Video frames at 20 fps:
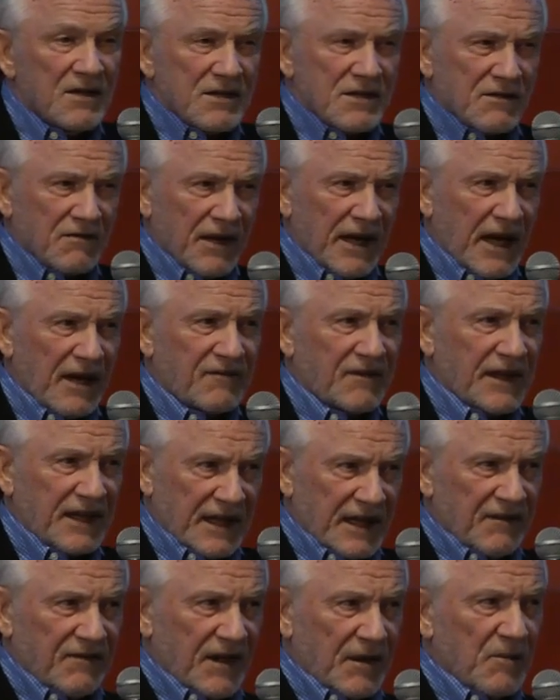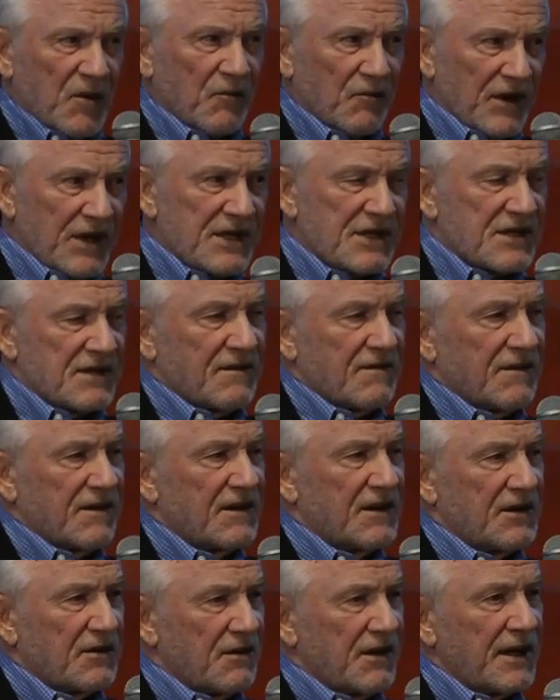So we have to give them a reason
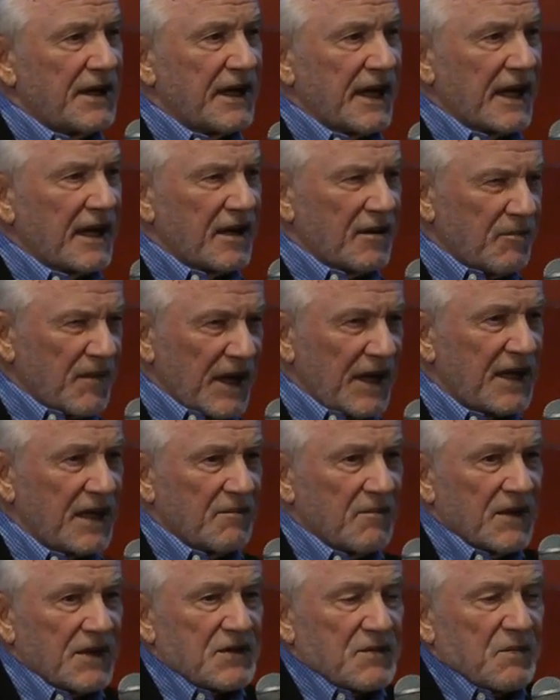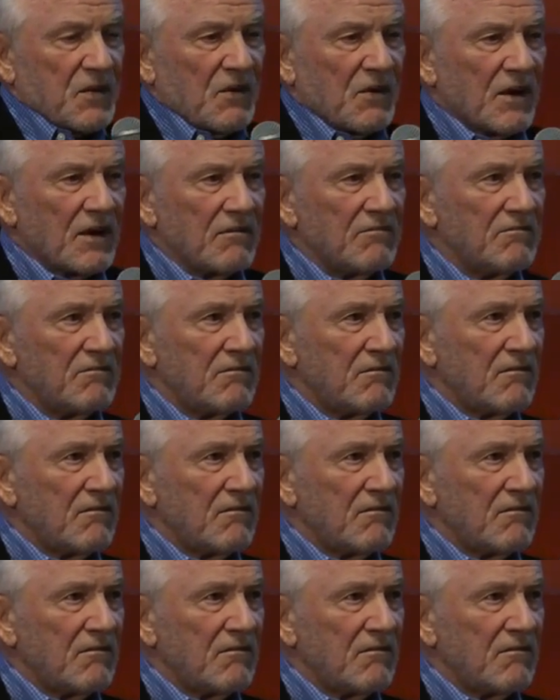for doing that and make it much more